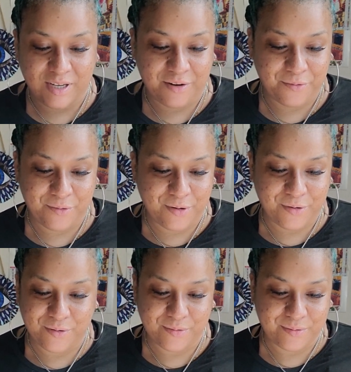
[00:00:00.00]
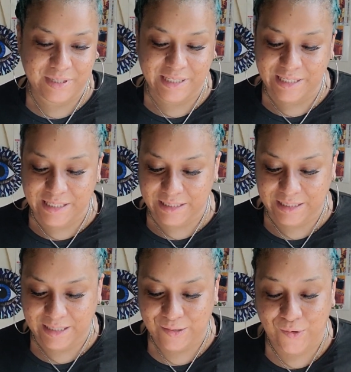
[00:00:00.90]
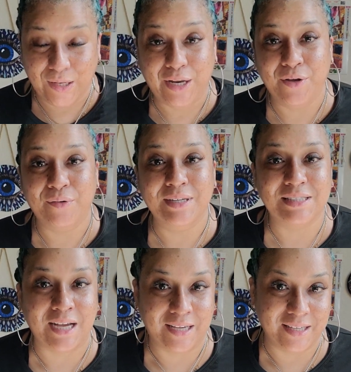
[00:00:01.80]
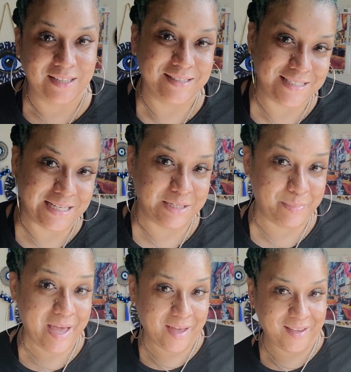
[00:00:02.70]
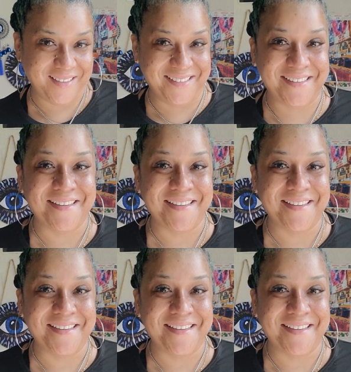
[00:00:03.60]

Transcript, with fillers: I don't know anything. All I know is I can send it back.